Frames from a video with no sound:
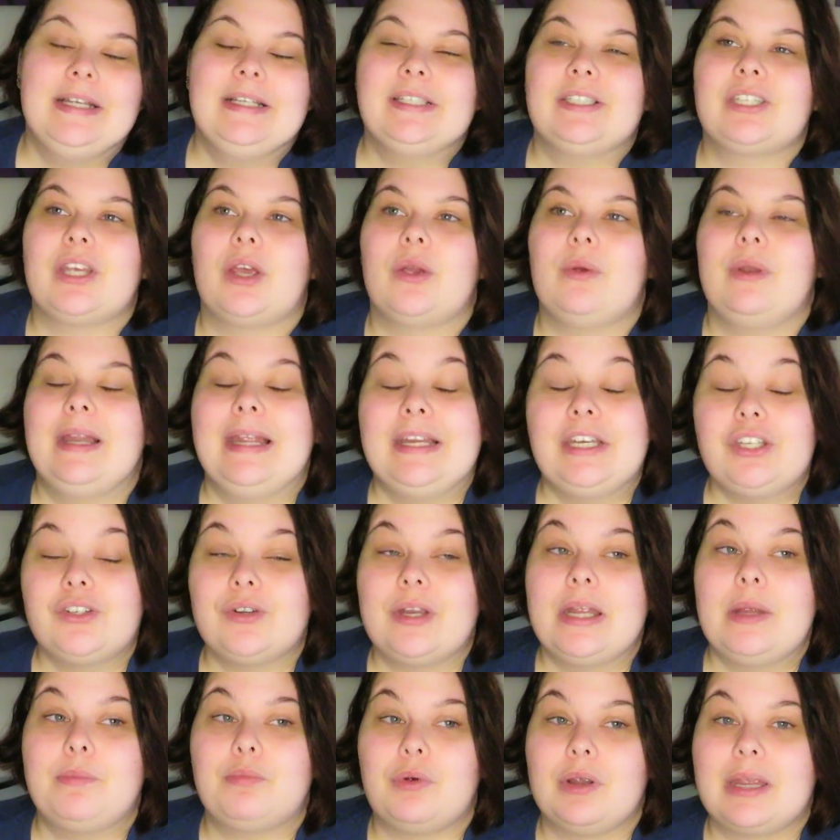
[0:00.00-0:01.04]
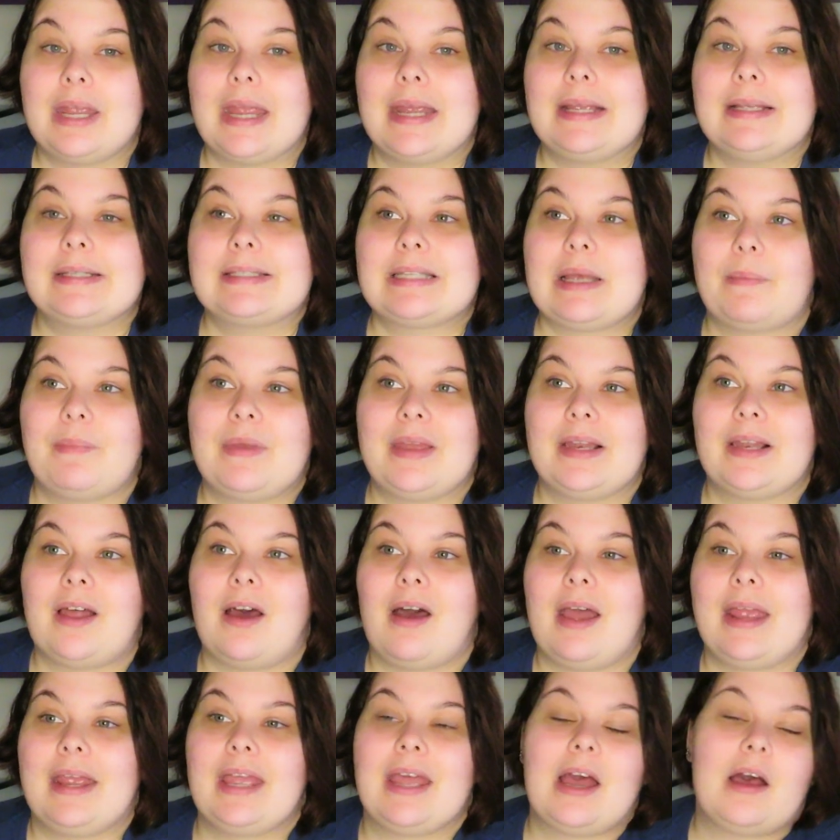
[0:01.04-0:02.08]
So literally bringing something
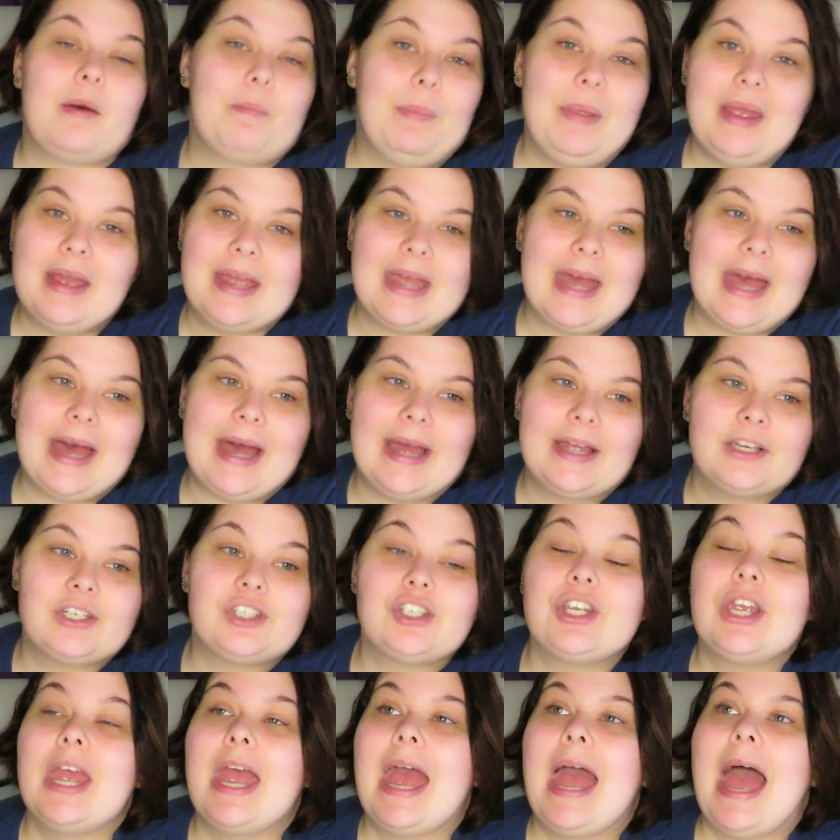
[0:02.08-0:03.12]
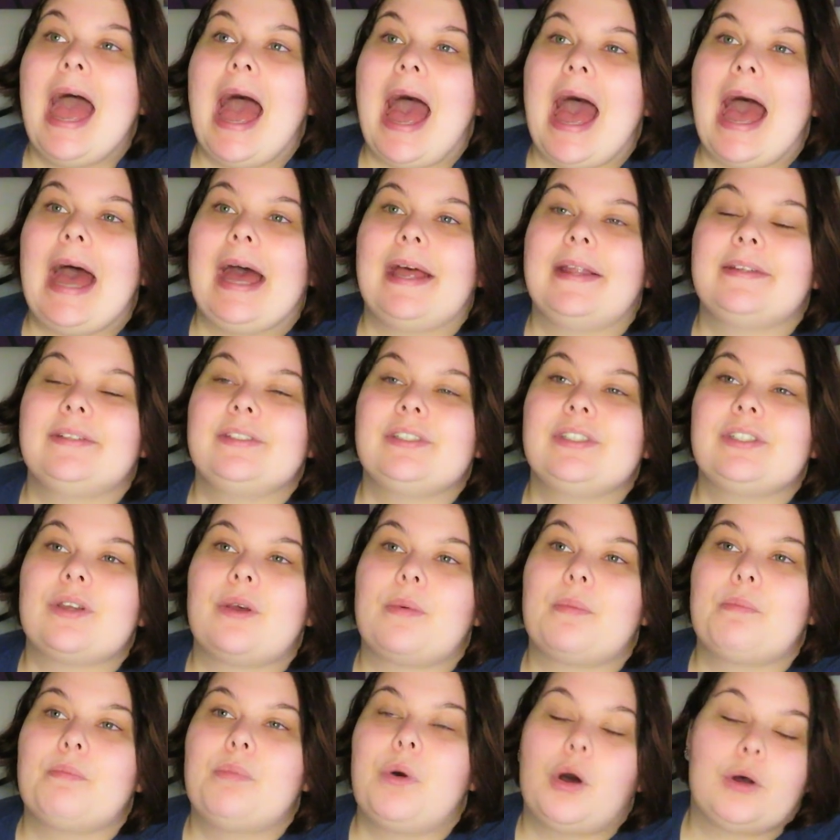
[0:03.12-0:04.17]
like a bit of cash and
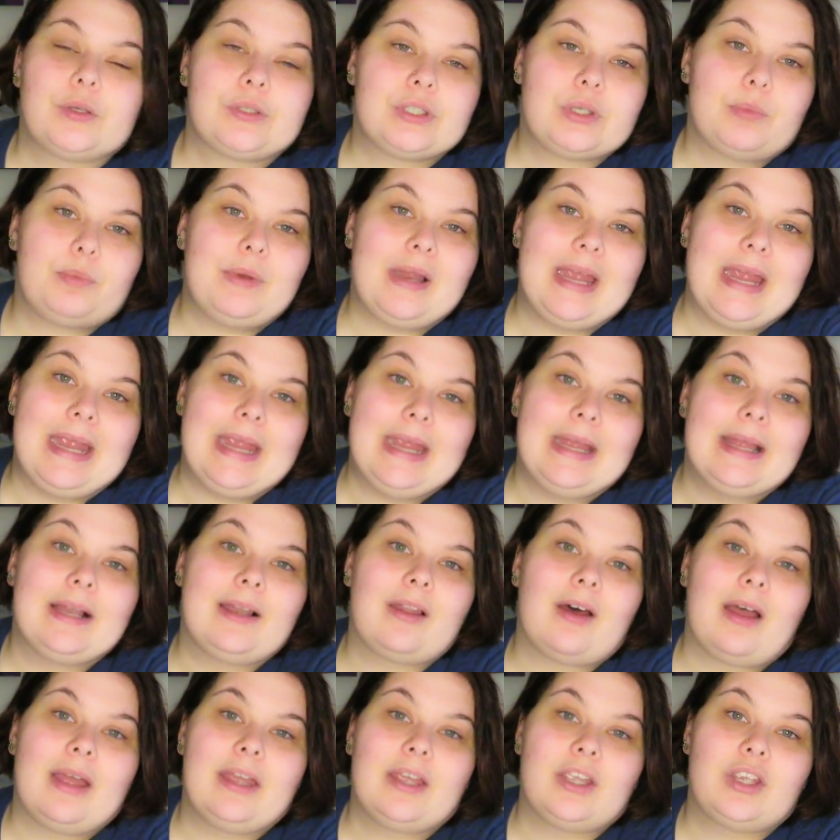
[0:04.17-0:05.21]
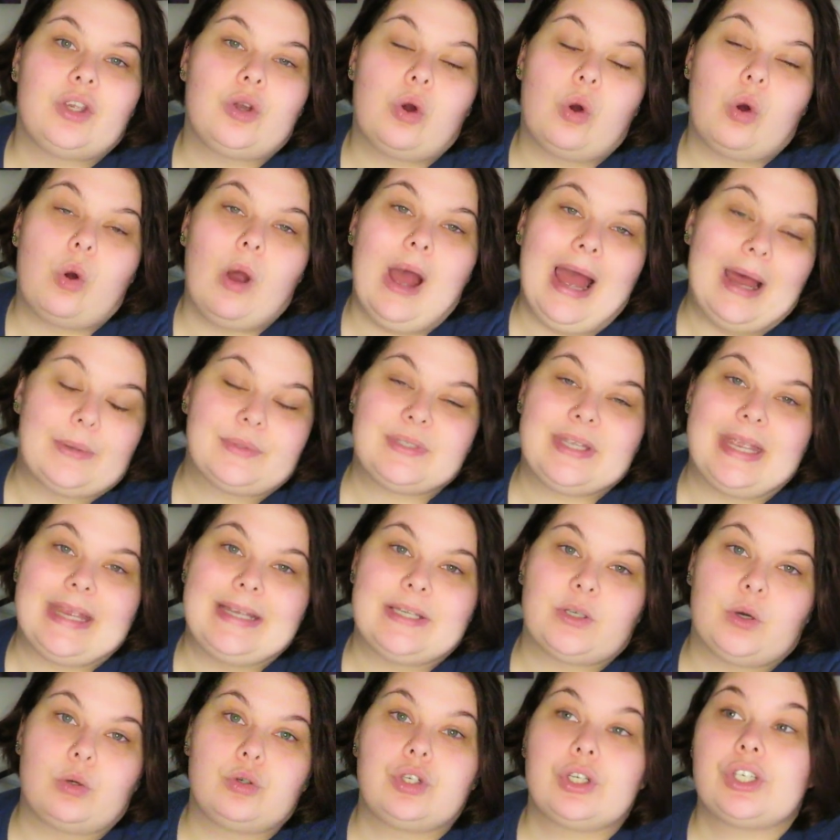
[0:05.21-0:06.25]
possibly, like, your house
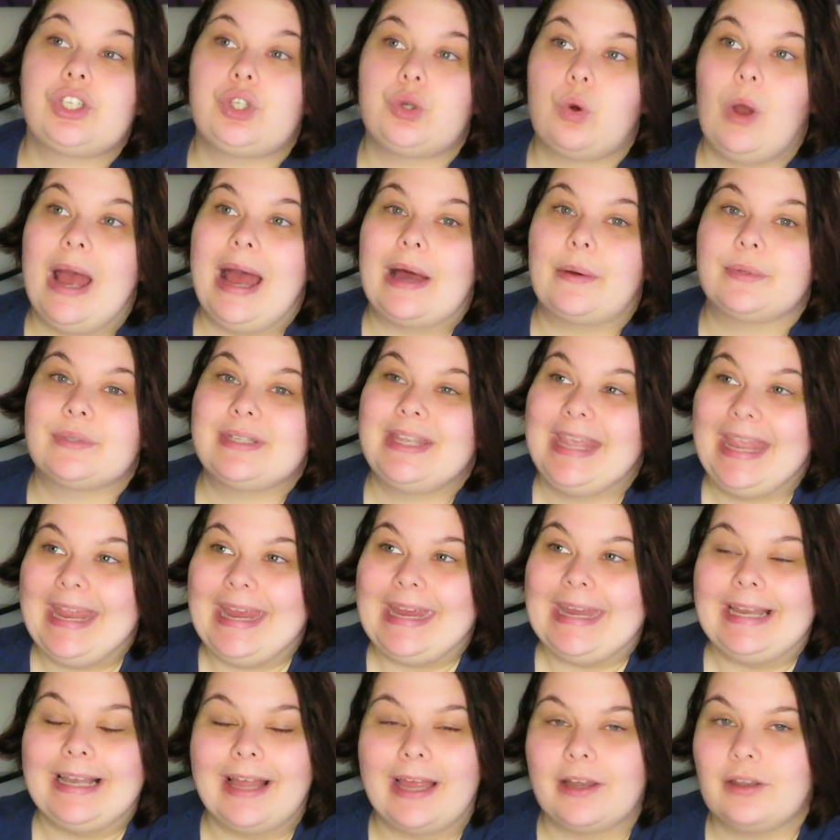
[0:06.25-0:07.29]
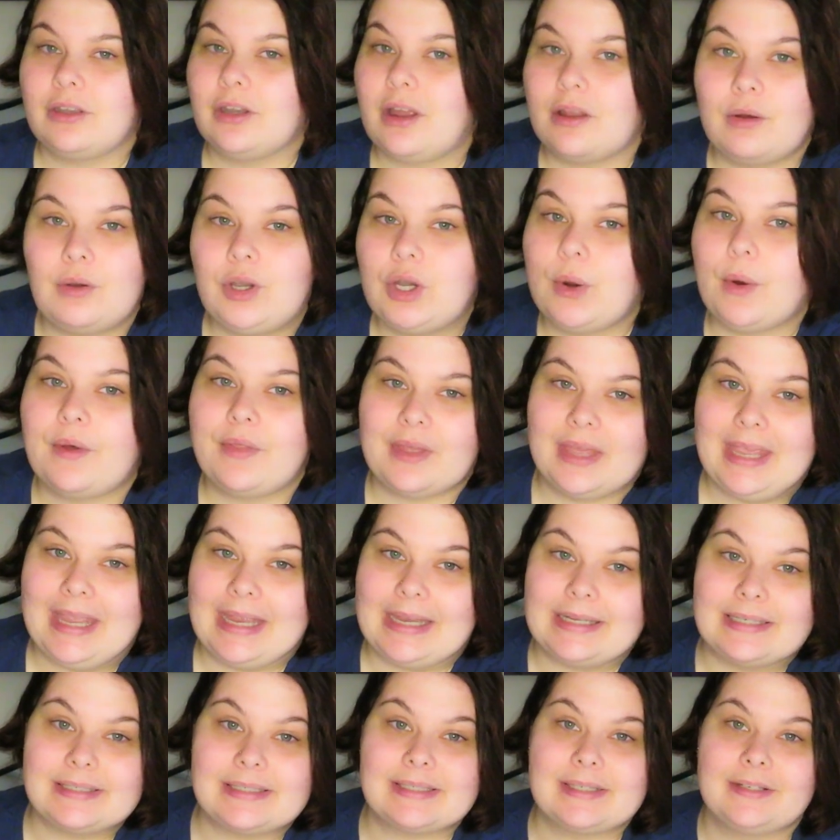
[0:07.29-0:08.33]
keys, or just your house key, like, no other
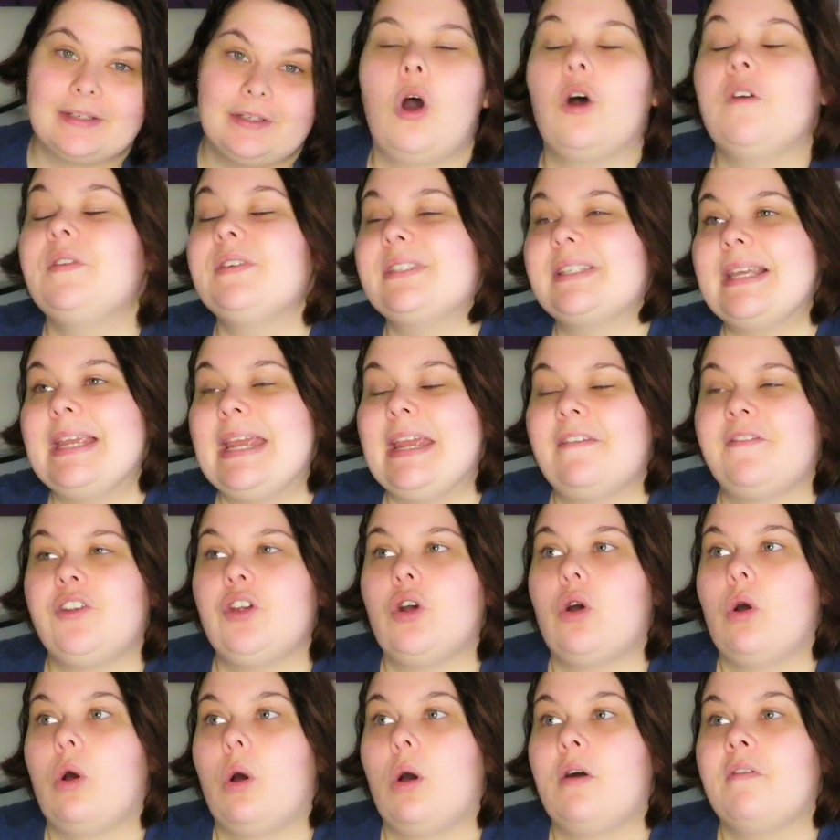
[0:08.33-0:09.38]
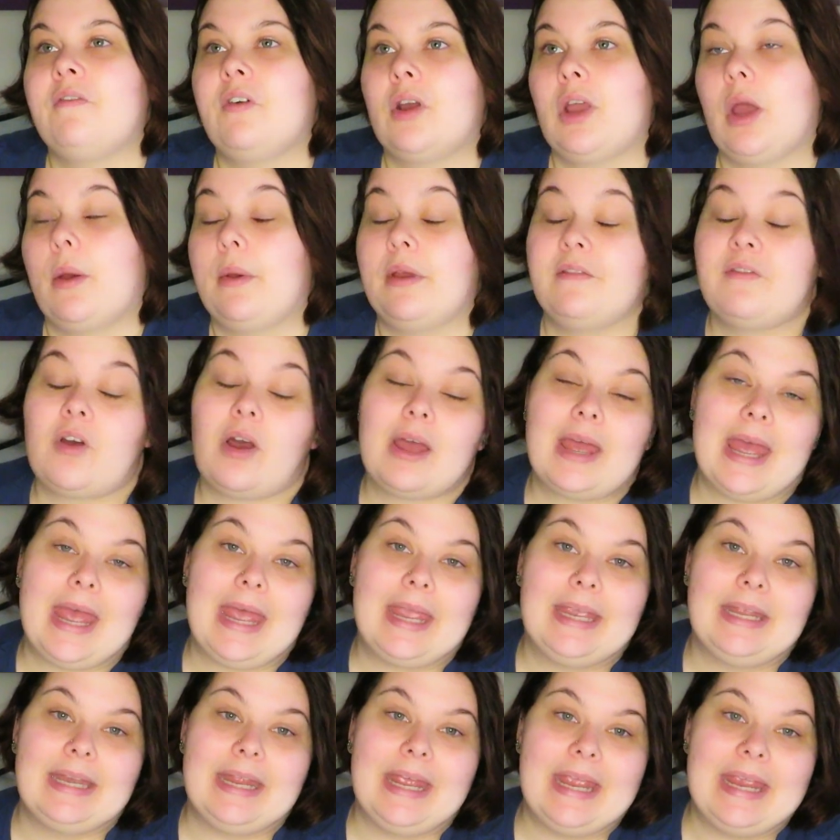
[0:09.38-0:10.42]
keys. Obviously, if you're going via
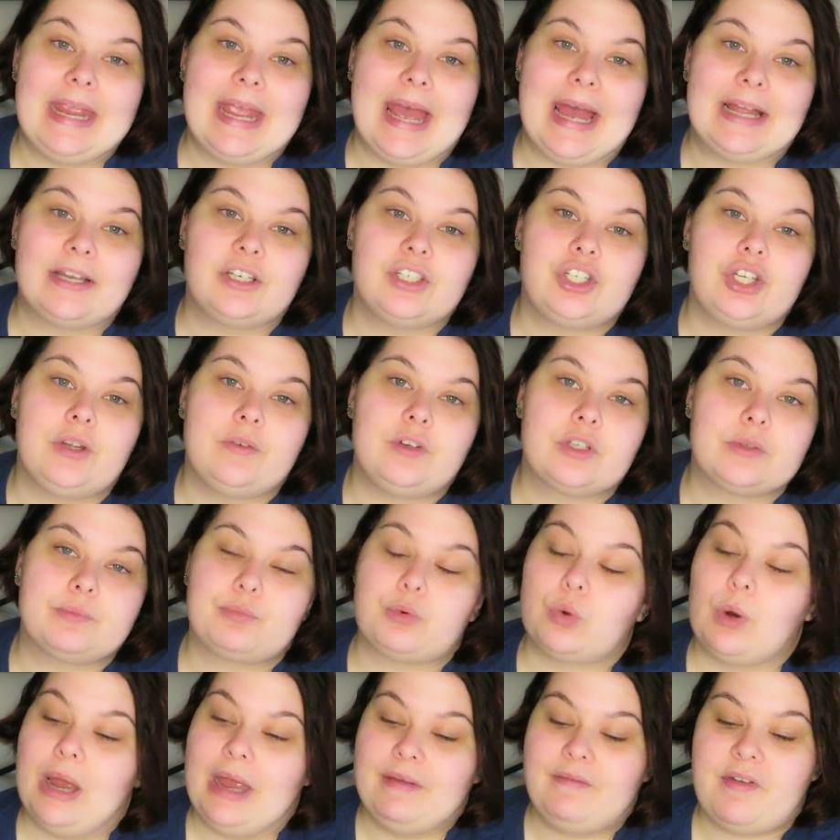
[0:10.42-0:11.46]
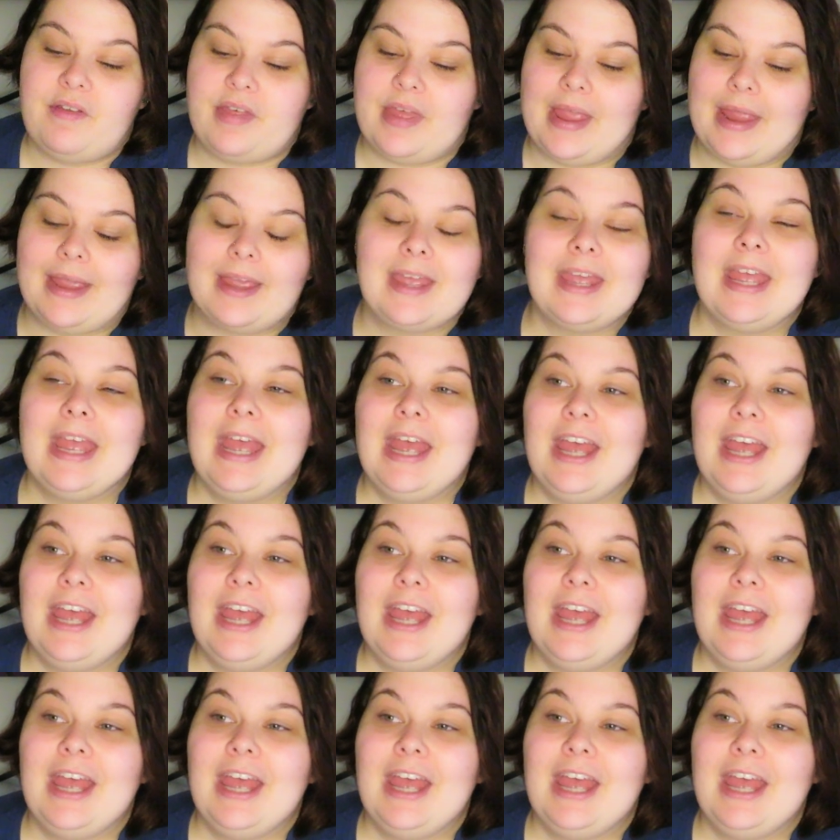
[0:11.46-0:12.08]
A&E and you just bought everything,